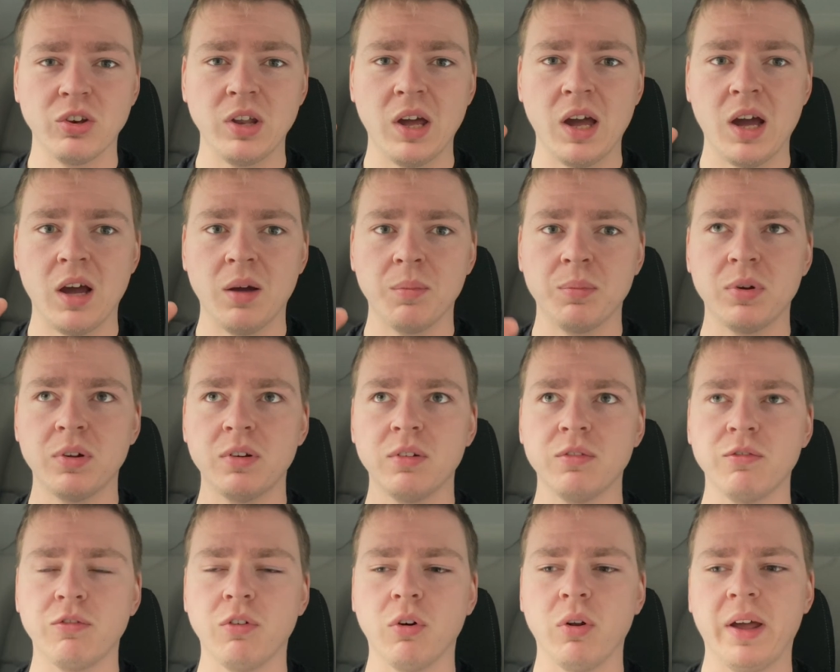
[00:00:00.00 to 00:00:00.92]
up
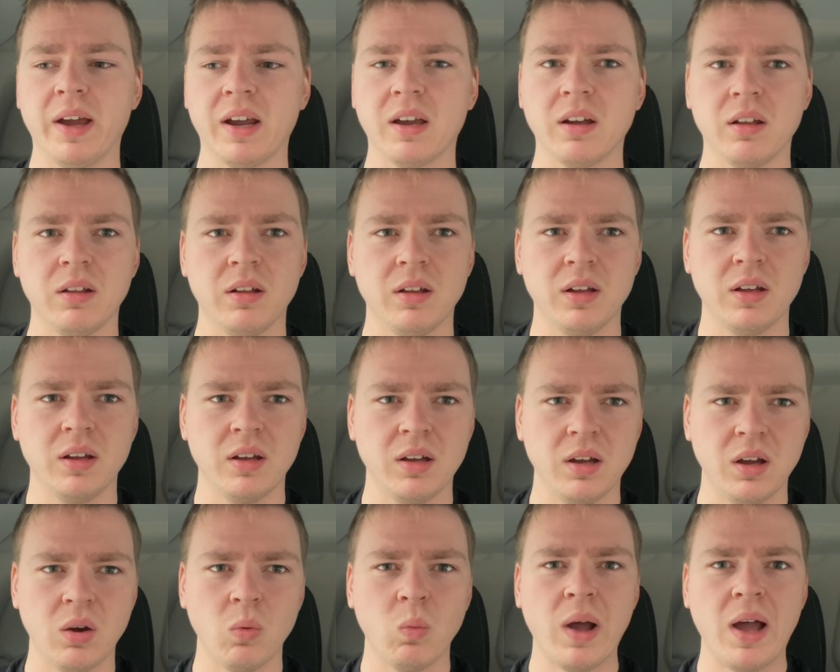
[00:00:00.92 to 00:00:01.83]
for like
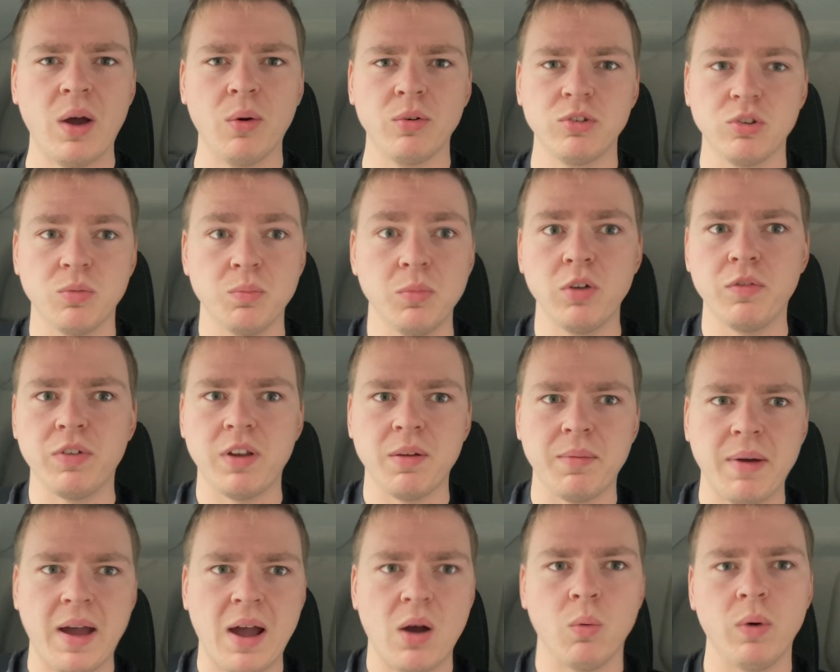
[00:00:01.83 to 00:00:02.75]
a while and you're moving
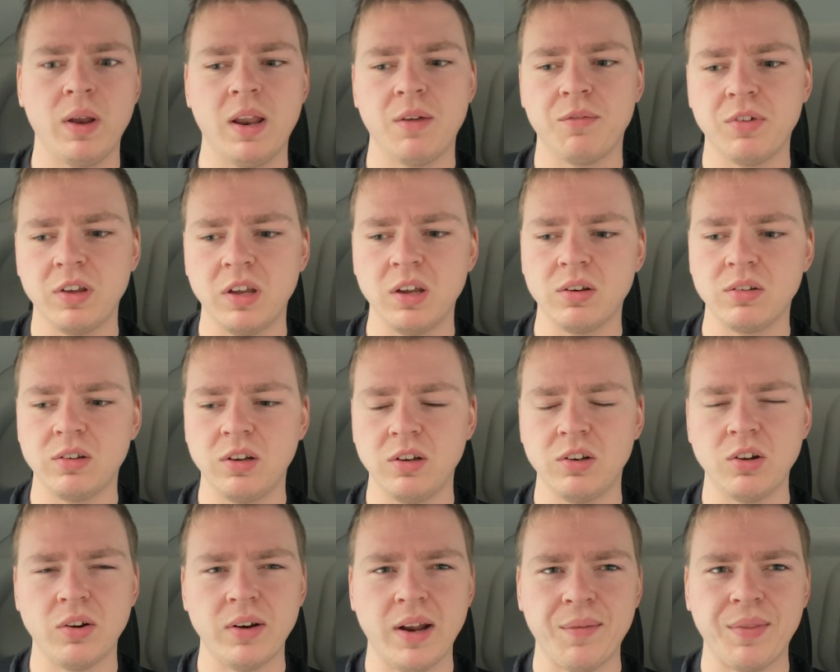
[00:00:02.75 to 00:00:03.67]
about or whatever, you
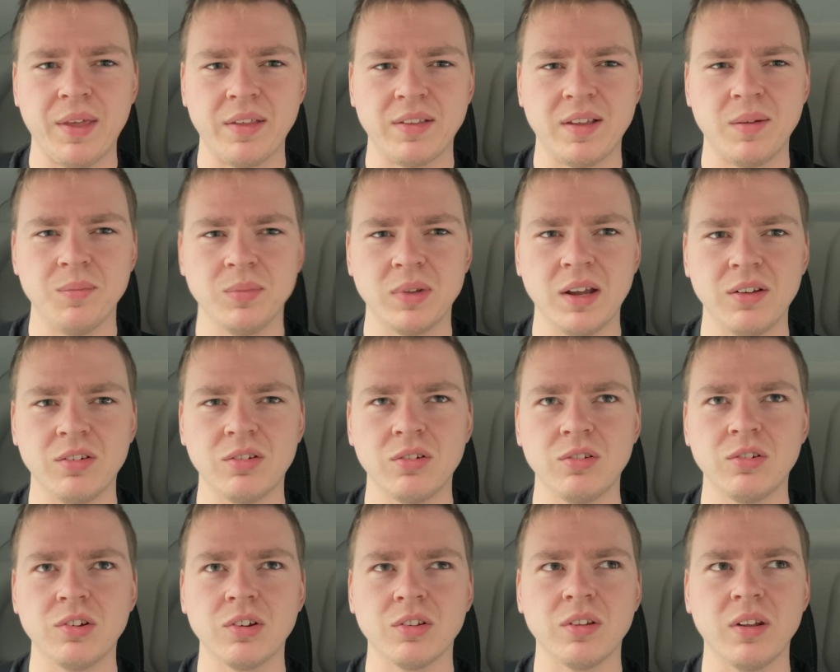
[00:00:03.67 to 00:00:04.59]
don't have that
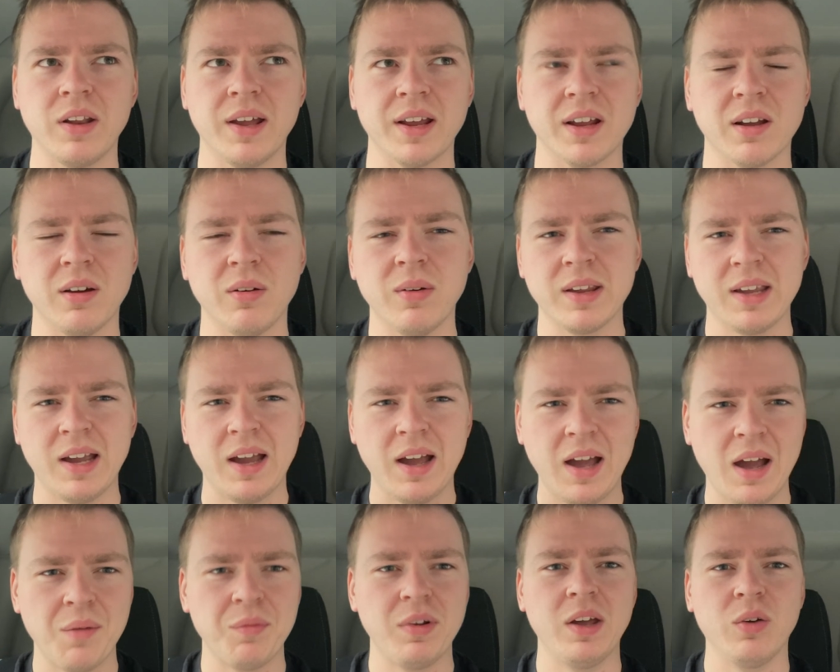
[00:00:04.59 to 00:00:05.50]
temptation just to like, oh, okay,
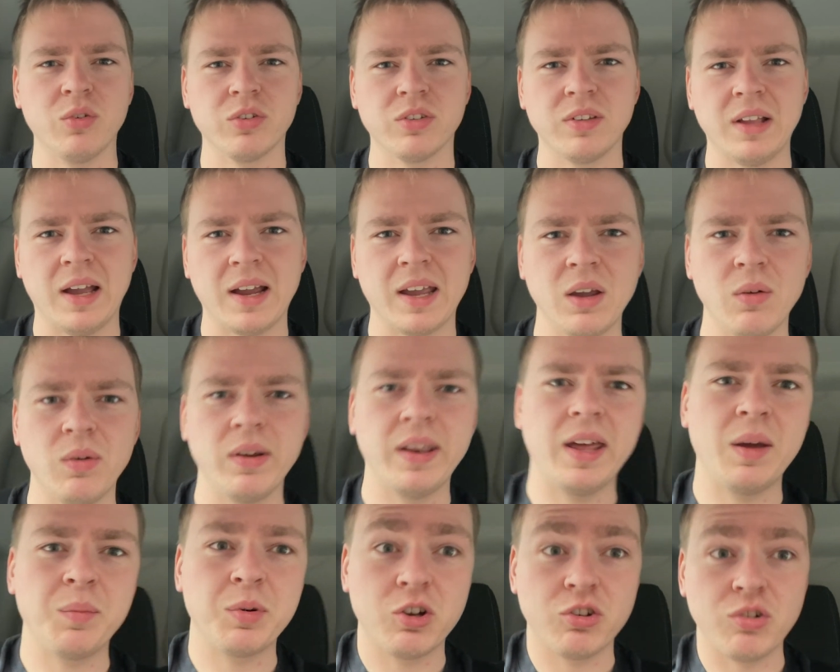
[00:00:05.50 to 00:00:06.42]
I'll have a little snack here or
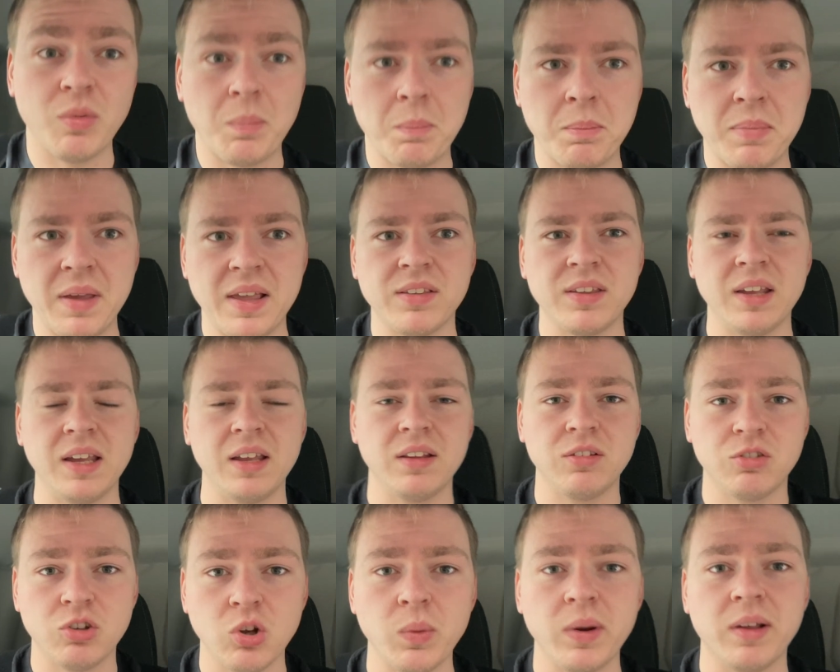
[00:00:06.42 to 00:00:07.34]
there, because you're busy
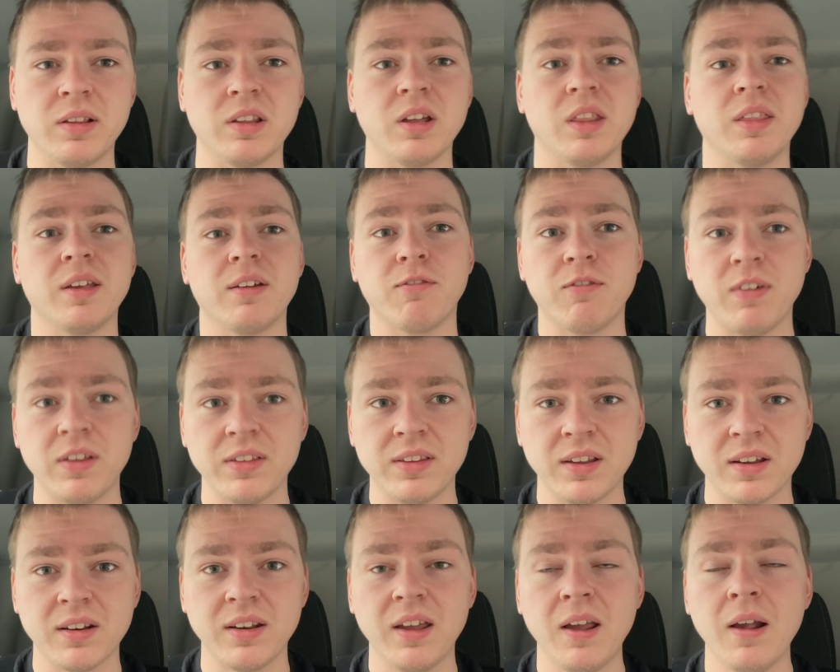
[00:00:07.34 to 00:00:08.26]
doing something
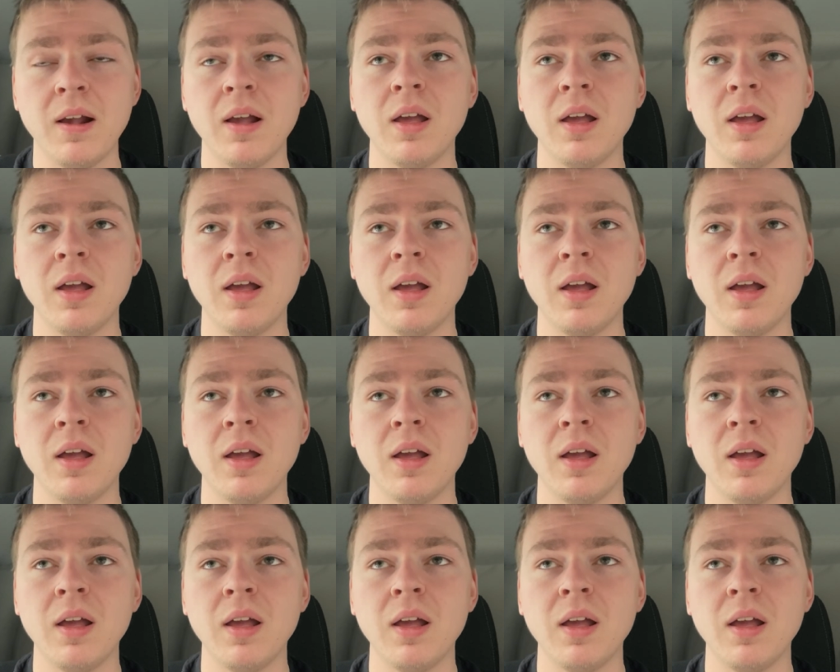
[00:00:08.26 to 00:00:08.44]
physically.